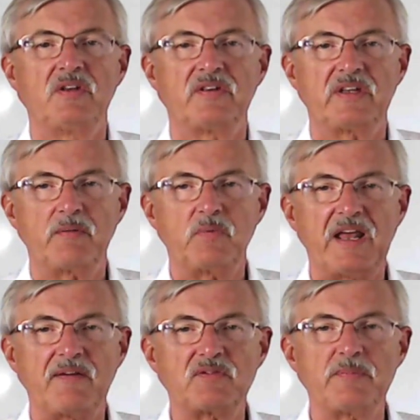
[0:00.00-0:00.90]
there will
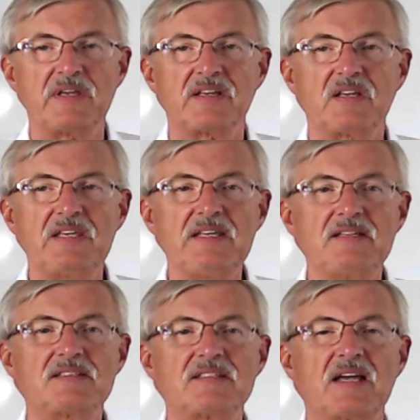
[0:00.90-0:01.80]
have to be a
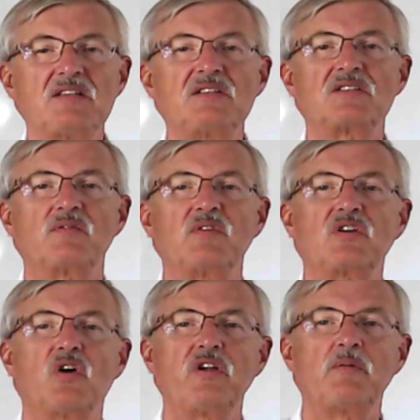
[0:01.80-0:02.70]
keen sense of
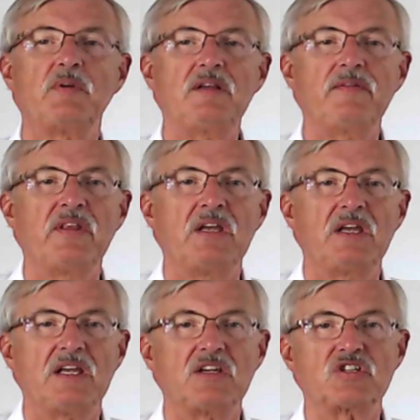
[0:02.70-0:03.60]
economy
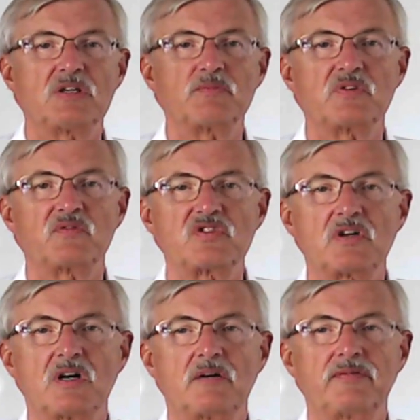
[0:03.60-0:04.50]
in terms of
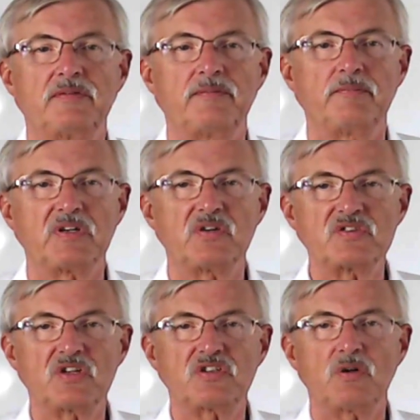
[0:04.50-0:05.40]
staff, because
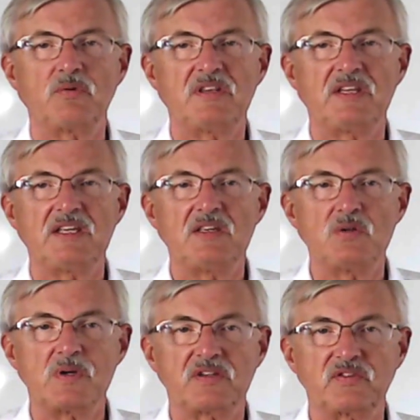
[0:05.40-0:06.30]
not only the
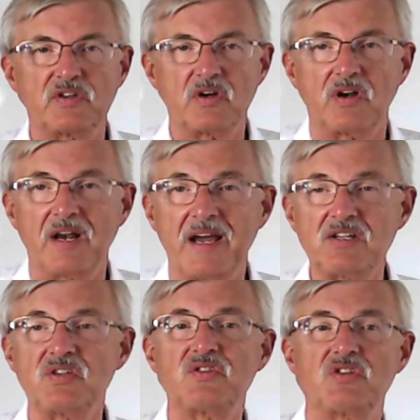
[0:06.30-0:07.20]
EU External
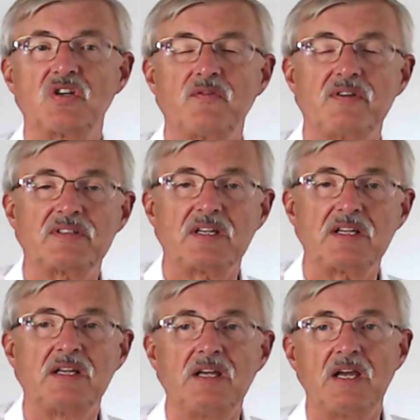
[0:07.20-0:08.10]
Action Service
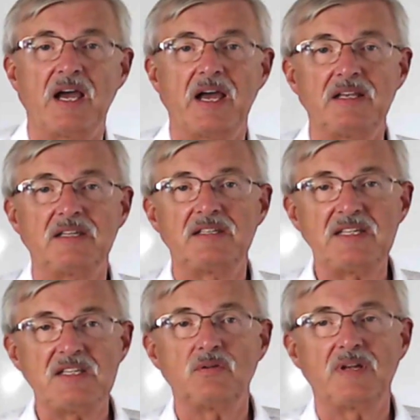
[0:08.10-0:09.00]
and the
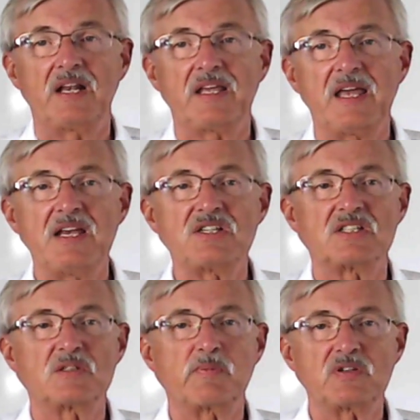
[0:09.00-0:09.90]
EU
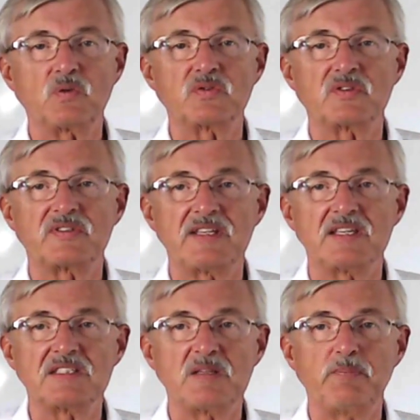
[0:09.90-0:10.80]
delegations, but also
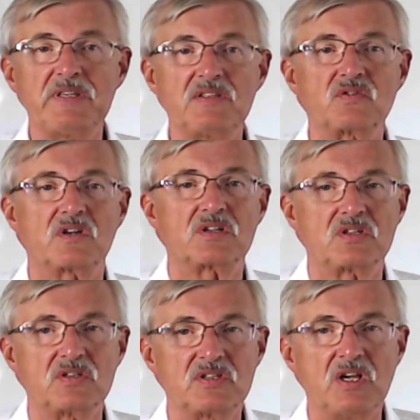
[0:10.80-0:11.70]
CSDP
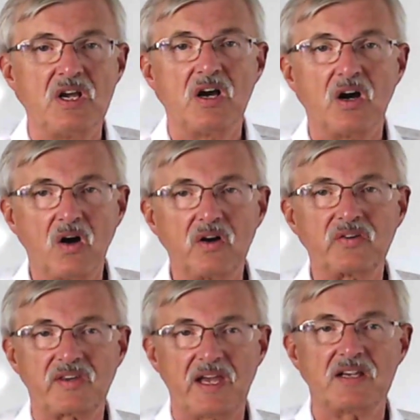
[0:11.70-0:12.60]
structures are
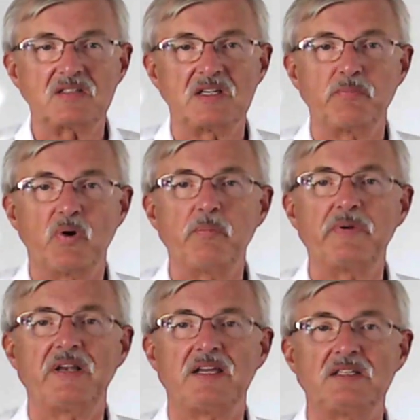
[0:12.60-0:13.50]
scarcely
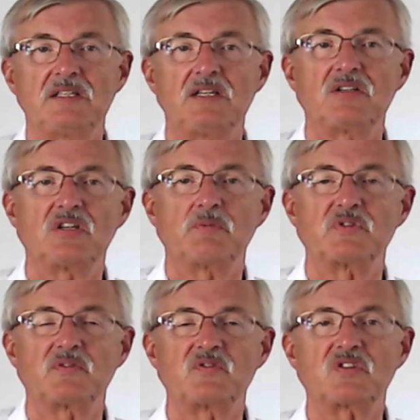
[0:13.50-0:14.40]
populated in
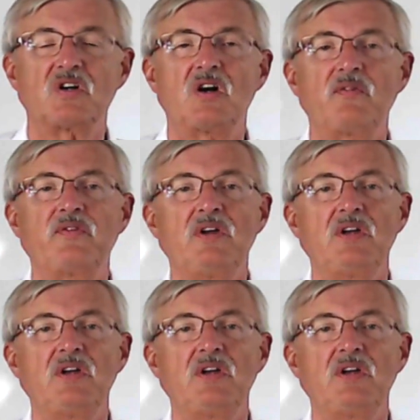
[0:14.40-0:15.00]
terms of staff